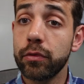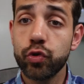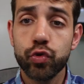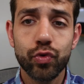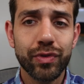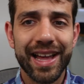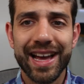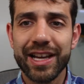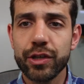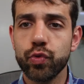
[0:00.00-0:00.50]

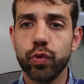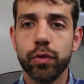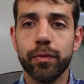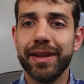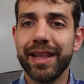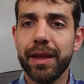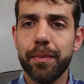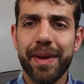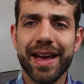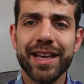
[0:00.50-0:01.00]
TrueNAS will
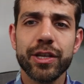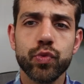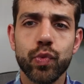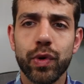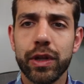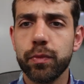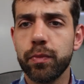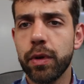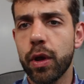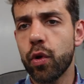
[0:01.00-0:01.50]
be the
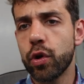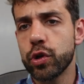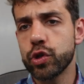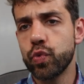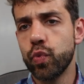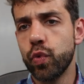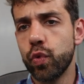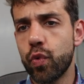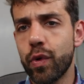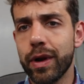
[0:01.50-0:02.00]
best one
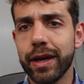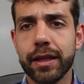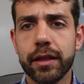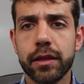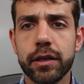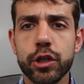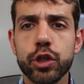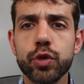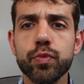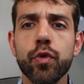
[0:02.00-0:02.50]
because will
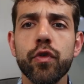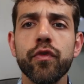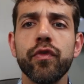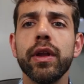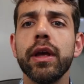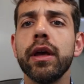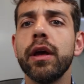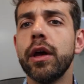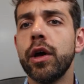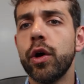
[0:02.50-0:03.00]
run
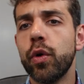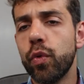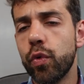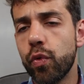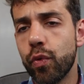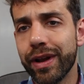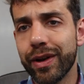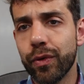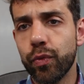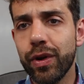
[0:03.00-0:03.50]
smoothly,
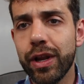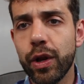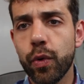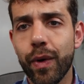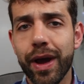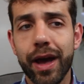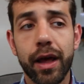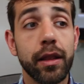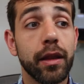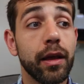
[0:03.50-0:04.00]
will run really
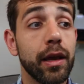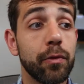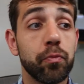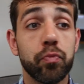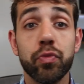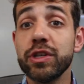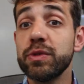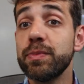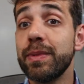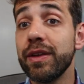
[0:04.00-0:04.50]
well,
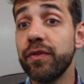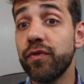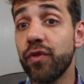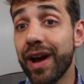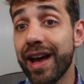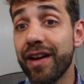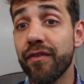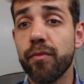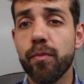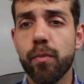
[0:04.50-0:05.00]
and principally if
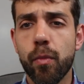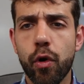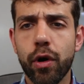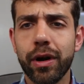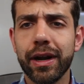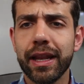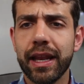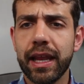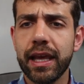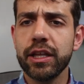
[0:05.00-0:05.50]
you have
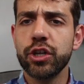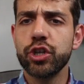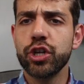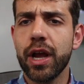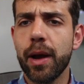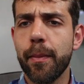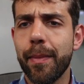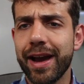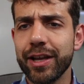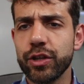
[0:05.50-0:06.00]
more than
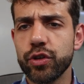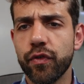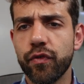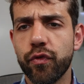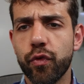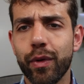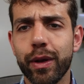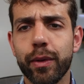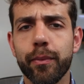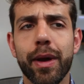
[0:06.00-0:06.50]
8GB
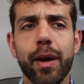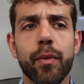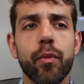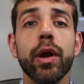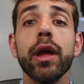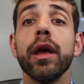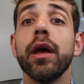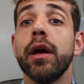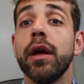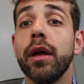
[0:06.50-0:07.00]
of RAM
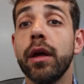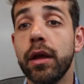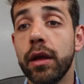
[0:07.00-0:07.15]
memory,